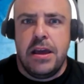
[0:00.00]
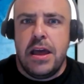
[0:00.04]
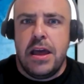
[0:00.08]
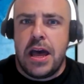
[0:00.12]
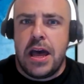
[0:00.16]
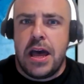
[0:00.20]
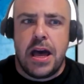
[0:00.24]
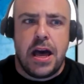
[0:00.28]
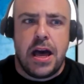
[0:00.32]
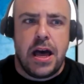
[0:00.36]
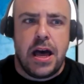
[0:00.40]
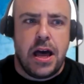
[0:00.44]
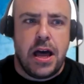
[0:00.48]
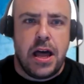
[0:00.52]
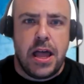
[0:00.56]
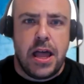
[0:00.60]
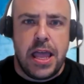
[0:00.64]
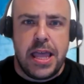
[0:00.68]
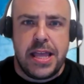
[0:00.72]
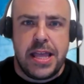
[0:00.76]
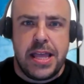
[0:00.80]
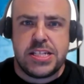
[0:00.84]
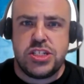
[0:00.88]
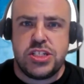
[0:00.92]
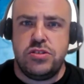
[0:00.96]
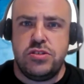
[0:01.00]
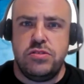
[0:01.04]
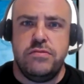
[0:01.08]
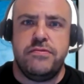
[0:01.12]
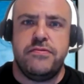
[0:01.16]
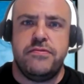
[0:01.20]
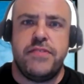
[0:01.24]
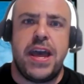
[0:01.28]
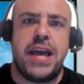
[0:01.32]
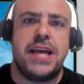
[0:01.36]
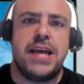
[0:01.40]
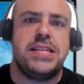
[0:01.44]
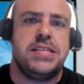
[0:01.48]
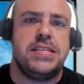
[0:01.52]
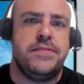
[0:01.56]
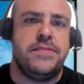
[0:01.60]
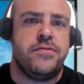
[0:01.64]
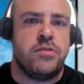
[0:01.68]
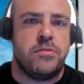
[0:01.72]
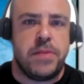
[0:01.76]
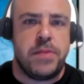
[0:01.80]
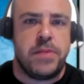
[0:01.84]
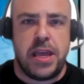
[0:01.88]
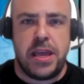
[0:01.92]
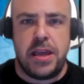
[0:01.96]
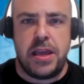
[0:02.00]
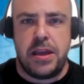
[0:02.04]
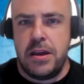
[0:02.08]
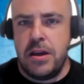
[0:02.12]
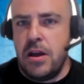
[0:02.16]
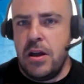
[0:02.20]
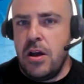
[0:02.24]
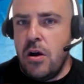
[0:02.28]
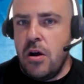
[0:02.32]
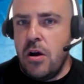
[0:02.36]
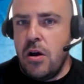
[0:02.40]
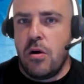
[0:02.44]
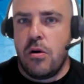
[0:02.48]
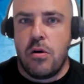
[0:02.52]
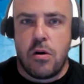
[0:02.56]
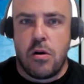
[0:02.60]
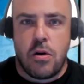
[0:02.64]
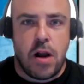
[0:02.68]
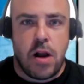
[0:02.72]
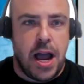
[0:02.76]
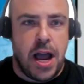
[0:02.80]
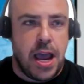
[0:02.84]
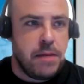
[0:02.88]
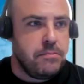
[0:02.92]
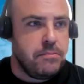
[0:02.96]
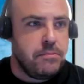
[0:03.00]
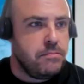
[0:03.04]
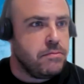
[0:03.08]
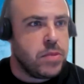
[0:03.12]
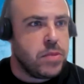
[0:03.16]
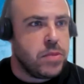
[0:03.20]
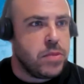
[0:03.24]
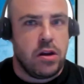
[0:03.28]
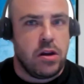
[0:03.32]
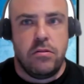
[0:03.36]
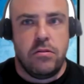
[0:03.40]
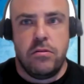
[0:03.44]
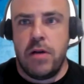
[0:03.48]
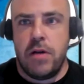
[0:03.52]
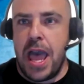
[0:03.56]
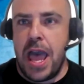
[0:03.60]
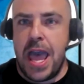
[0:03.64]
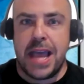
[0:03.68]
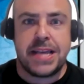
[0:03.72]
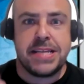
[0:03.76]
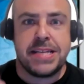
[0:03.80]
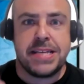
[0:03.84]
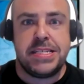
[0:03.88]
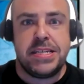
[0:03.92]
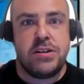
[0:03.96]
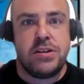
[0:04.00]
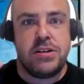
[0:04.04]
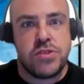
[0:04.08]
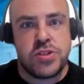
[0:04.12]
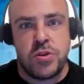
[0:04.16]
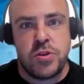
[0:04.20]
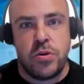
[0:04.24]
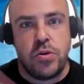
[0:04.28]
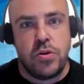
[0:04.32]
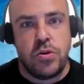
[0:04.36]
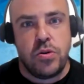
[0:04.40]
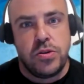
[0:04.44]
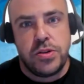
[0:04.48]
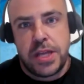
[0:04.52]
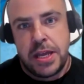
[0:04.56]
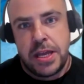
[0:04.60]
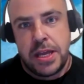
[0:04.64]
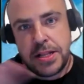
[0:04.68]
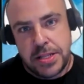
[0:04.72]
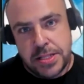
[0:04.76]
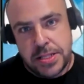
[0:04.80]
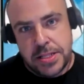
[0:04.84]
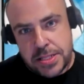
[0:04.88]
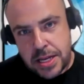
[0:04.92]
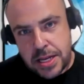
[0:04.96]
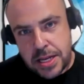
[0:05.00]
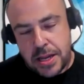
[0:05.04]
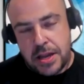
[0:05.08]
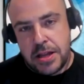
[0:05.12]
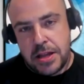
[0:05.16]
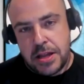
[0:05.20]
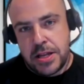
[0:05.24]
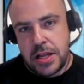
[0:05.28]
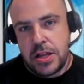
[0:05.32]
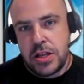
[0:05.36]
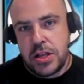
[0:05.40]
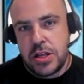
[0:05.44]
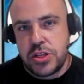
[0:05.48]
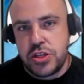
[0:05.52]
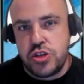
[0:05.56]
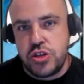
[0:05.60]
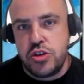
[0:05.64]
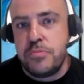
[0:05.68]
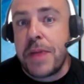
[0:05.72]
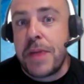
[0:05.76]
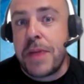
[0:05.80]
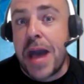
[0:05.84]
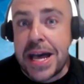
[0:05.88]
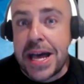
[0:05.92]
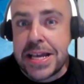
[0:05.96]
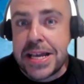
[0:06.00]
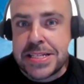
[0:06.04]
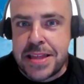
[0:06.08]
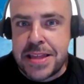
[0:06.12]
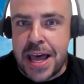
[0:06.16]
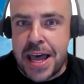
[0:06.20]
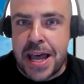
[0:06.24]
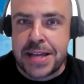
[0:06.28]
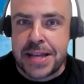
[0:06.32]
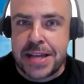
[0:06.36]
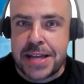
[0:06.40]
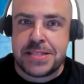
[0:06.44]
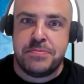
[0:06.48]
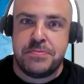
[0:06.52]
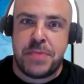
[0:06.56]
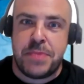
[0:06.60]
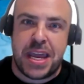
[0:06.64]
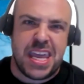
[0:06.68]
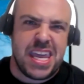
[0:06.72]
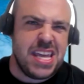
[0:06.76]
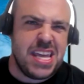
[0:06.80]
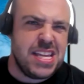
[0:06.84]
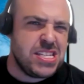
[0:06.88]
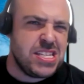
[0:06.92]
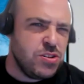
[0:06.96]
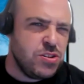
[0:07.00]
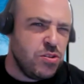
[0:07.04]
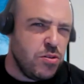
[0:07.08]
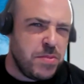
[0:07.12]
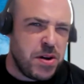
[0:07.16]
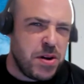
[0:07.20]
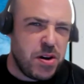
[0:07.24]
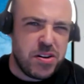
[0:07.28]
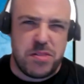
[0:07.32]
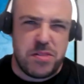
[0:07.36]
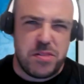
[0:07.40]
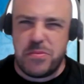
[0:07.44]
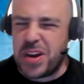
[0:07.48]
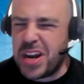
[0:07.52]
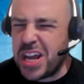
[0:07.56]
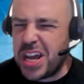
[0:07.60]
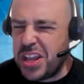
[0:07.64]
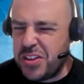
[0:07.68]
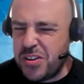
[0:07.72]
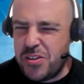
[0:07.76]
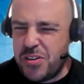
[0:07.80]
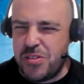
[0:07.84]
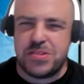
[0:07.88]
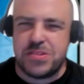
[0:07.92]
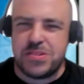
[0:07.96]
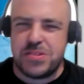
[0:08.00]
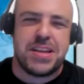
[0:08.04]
Uh, uh, it's too fancy for me, or I'm, you know, X years old and uh, too past that. My kids know about it, but I don't.